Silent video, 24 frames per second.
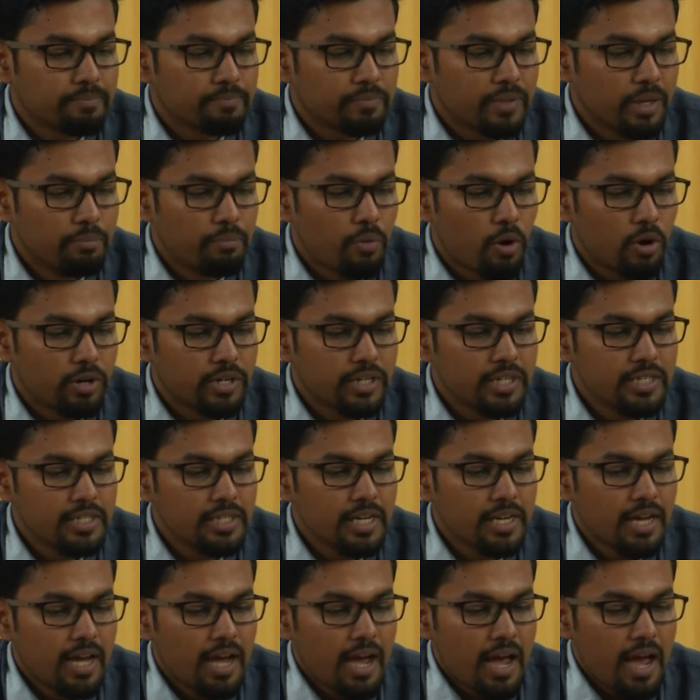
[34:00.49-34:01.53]
important
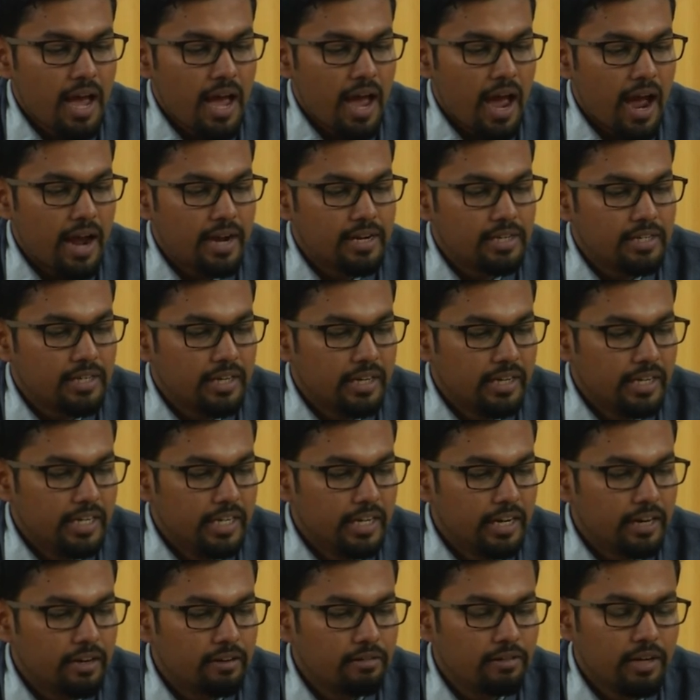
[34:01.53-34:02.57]
and here
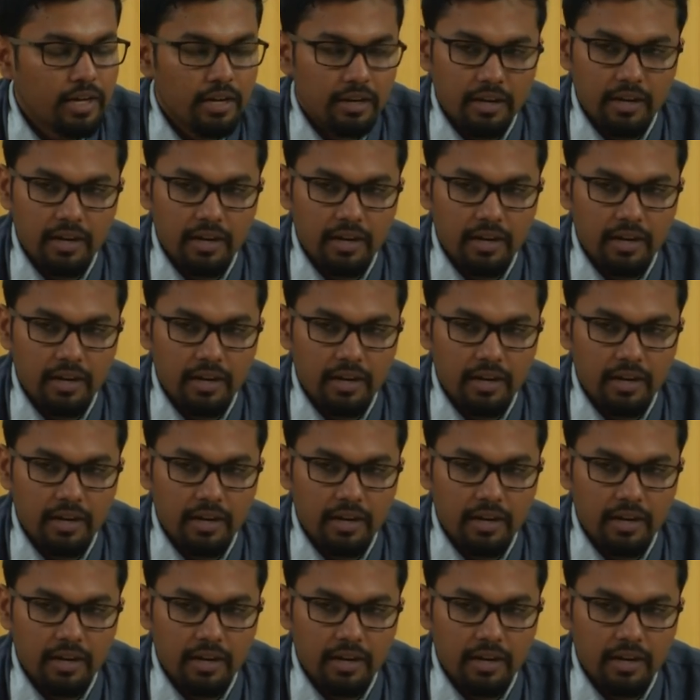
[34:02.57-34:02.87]
uh,